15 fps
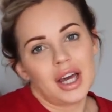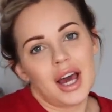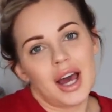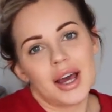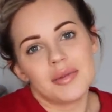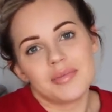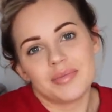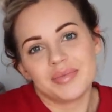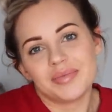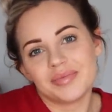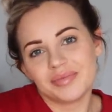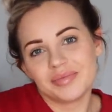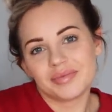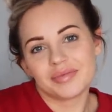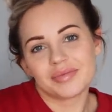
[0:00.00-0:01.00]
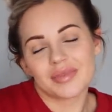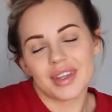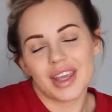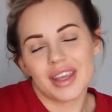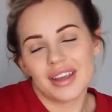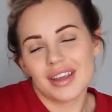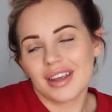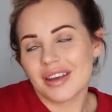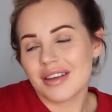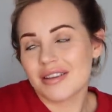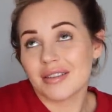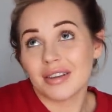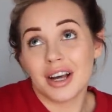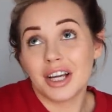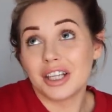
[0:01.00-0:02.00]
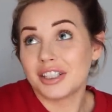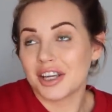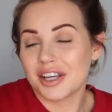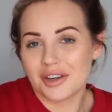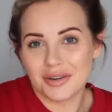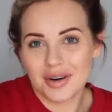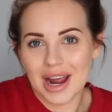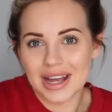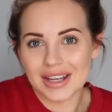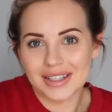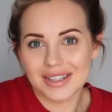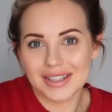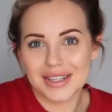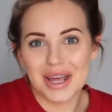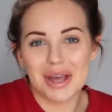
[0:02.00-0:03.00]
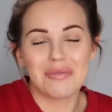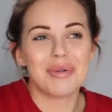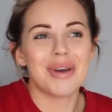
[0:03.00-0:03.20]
I digress.